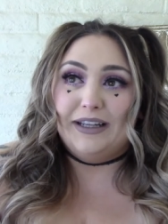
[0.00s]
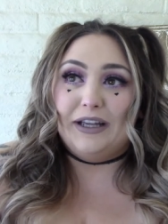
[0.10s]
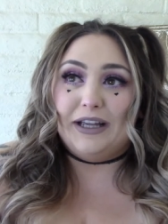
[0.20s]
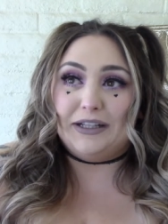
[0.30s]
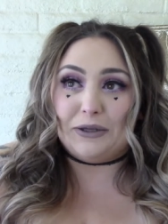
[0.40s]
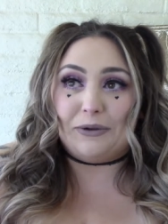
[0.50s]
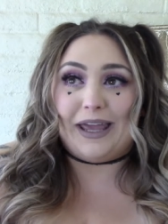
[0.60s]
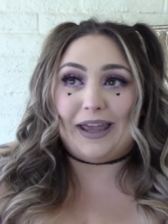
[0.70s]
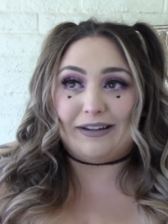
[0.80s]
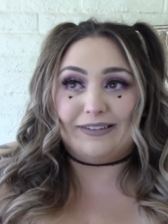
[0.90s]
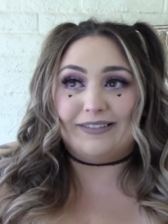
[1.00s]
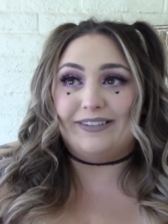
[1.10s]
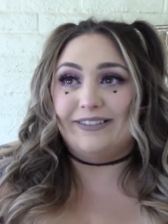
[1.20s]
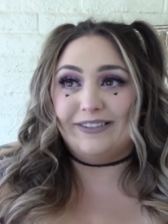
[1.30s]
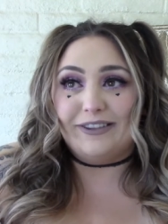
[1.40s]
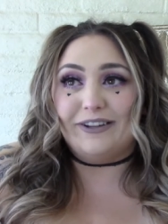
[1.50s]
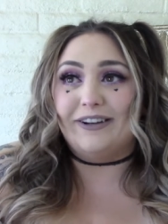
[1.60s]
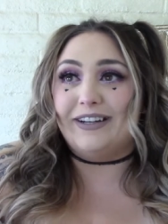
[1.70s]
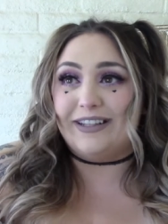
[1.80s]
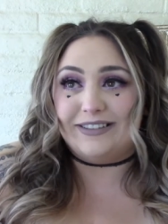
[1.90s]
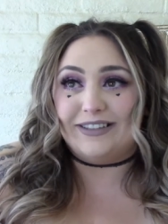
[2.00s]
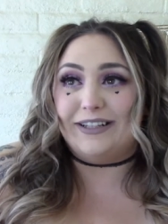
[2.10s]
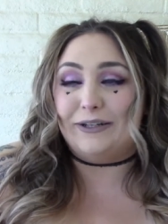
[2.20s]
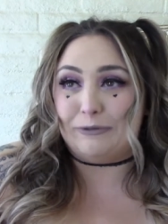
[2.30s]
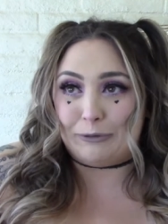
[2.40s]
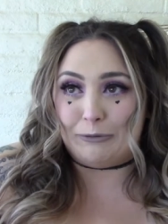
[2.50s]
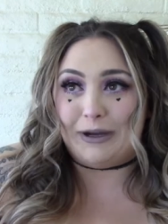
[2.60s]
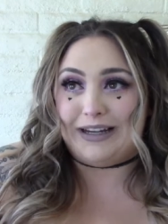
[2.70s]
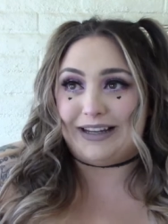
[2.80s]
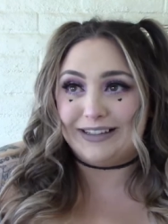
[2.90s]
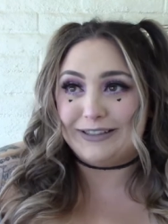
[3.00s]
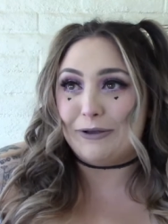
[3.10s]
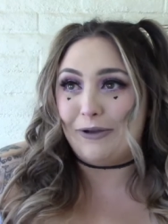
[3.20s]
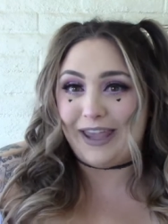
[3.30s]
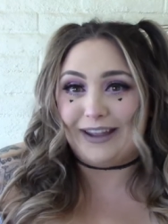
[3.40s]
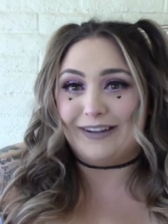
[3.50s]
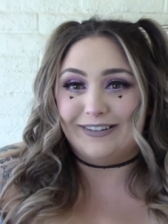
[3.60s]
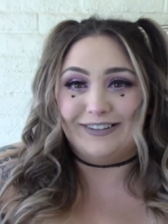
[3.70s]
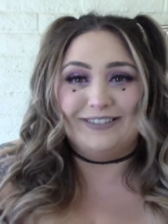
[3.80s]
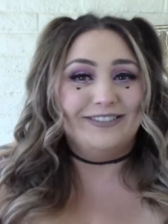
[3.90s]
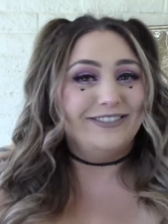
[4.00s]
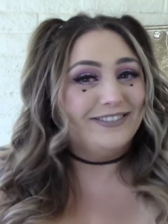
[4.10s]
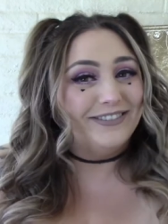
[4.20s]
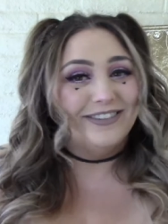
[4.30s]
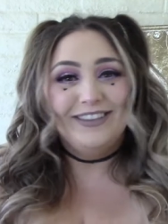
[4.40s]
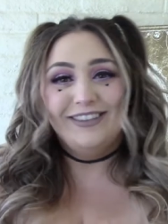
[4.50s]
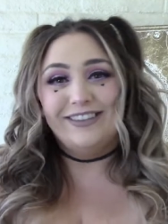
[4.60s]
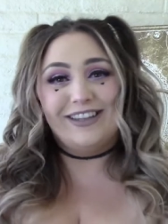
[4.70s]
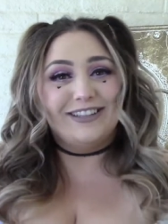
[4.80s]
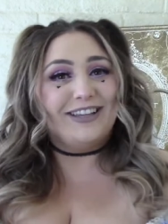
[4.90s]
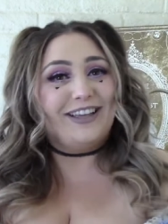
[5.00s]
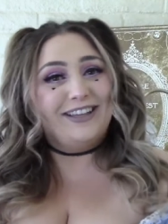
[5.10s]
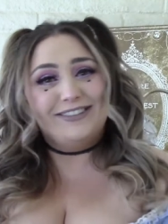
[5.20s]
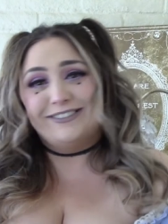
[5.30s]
It's okay, girl. 30 is the new 20. It's okay, girl. That's all.